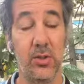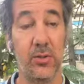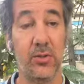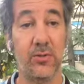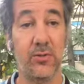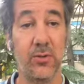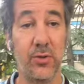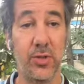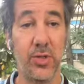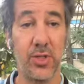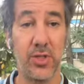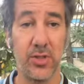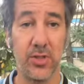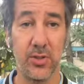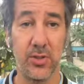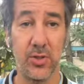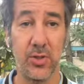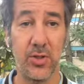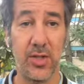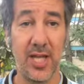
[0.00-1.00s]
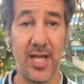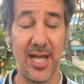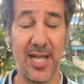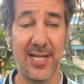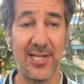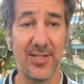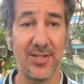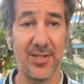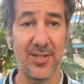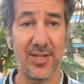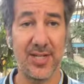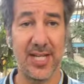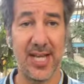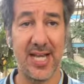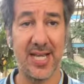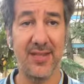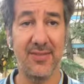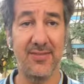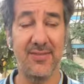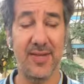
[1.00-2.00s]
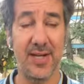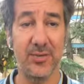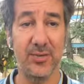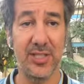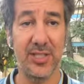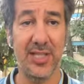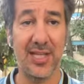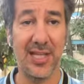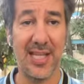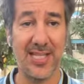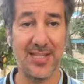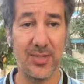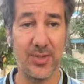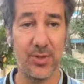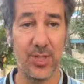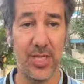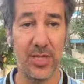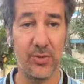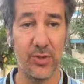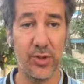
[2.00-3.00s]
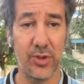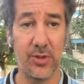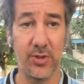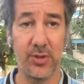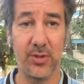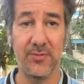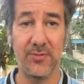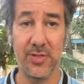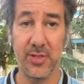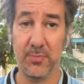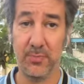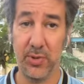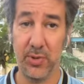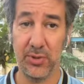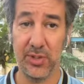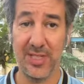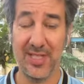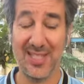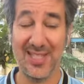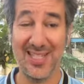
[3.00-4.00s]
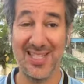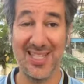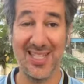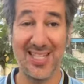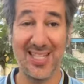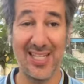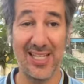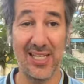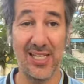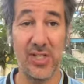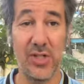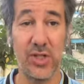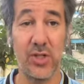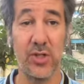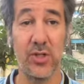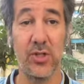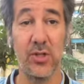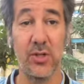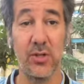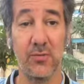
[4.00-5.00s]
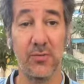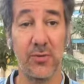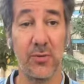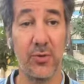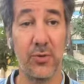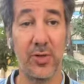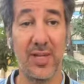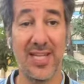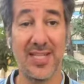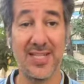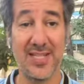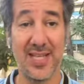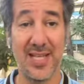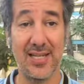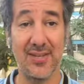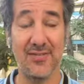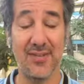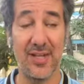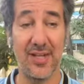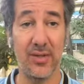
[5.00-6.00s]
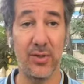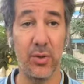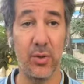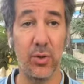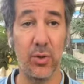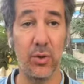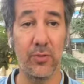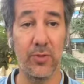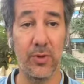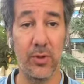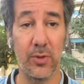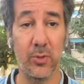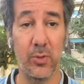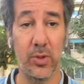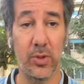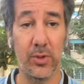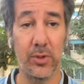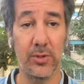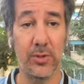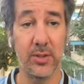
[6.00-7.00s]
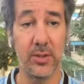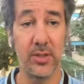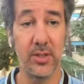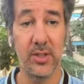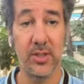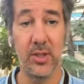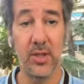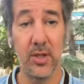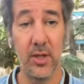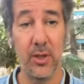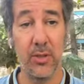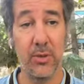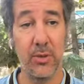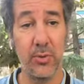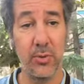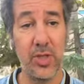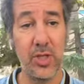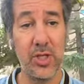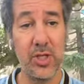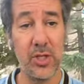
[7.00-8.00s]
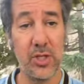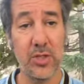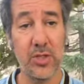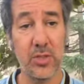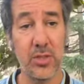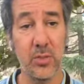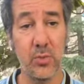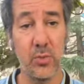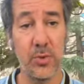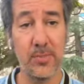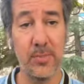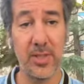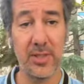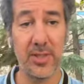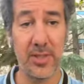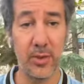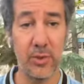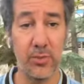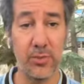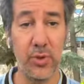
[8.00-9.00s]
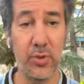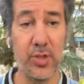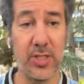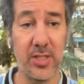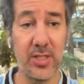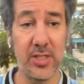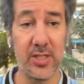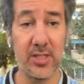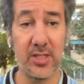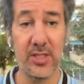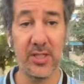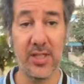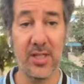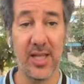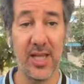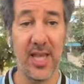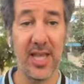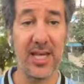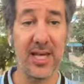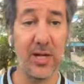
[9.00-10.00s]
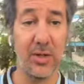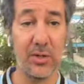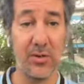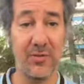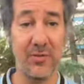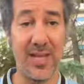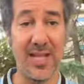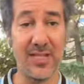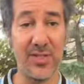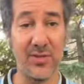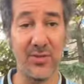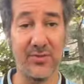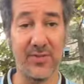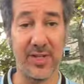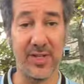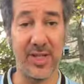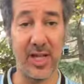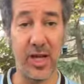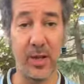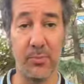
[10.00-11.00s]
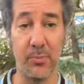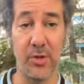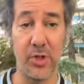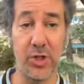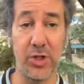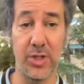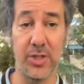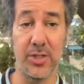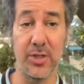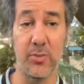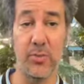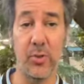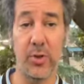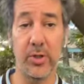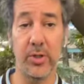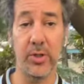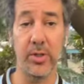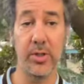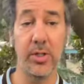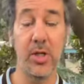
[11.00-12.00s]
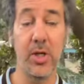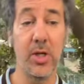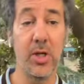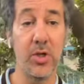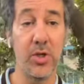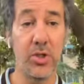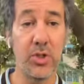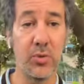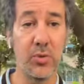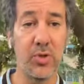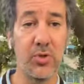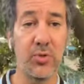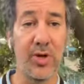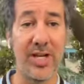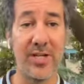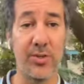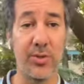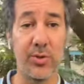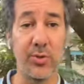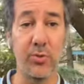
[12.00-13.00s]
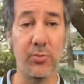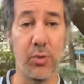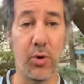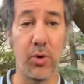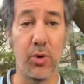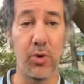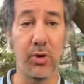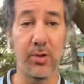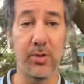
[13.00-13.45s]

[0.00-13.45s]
4 years ago, Alistair and I founded Lazio Lounge, the first podcast in English for Laziali fans all over the world. Through the years, we built a community, and a lot of Lazio fans appreciate our work. So we tried to do more.